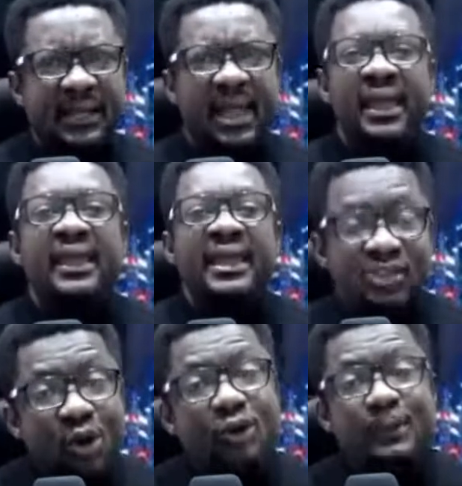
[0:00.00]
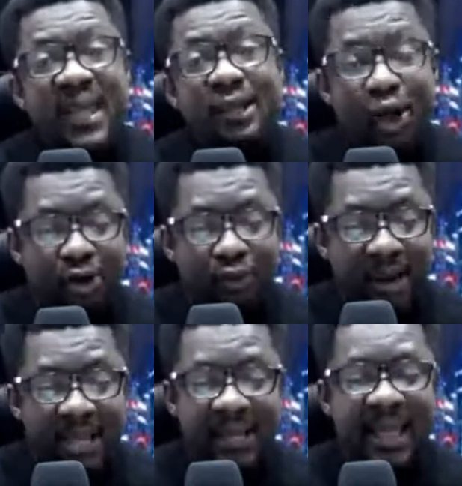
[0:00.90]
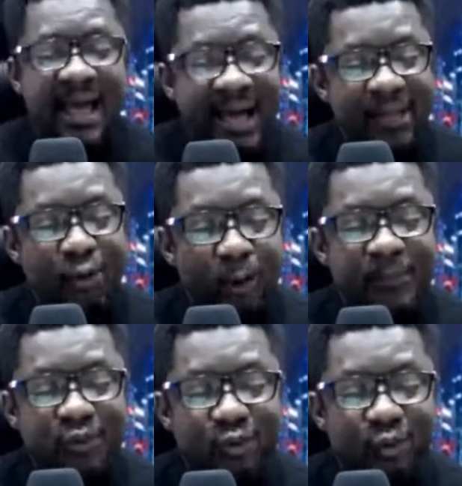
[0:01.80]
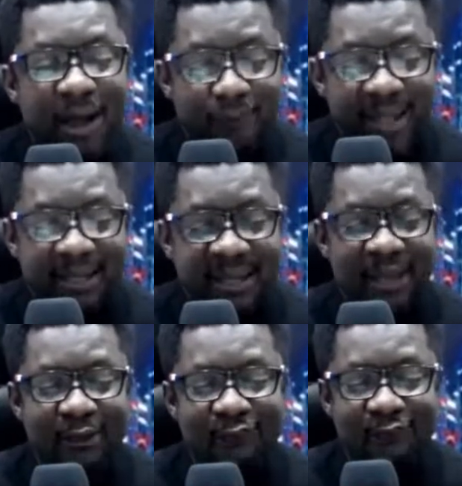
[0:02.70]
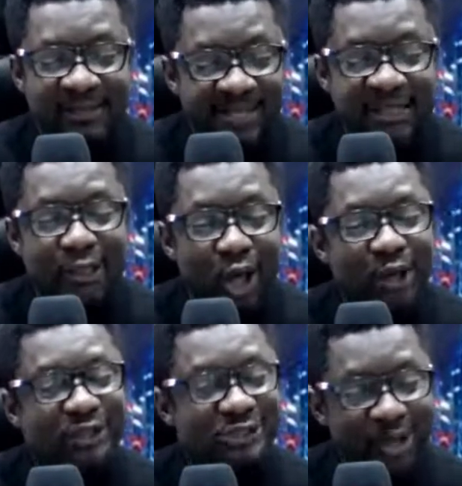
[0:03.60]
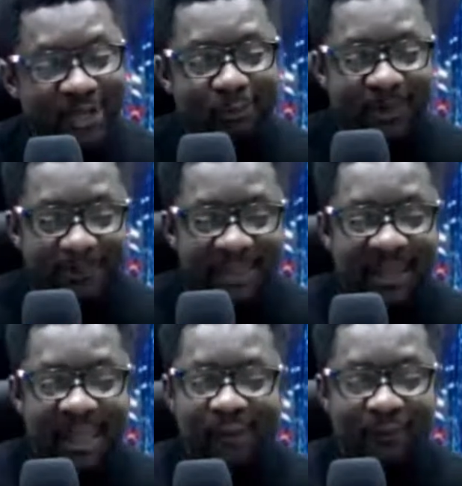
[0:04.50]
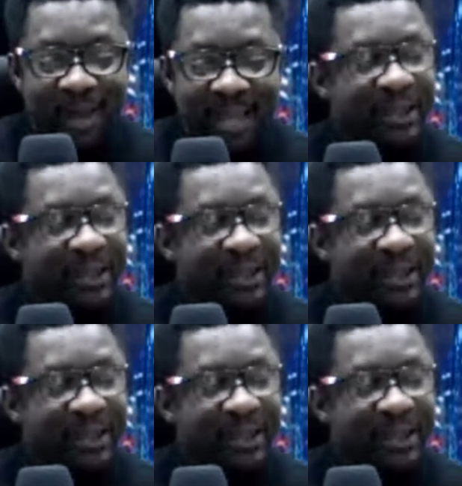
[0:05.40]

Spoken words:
It's going to be a long ride. I hope you are ready for this long journey with me, right?